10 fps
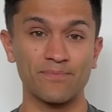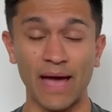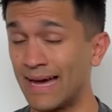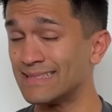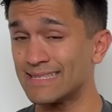
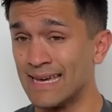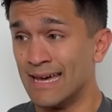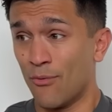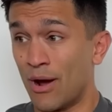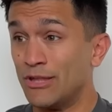And
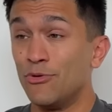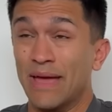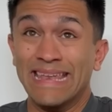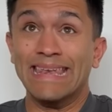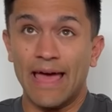when you
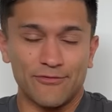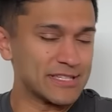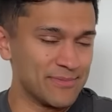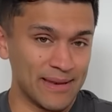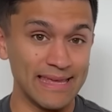
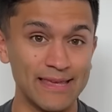inevitably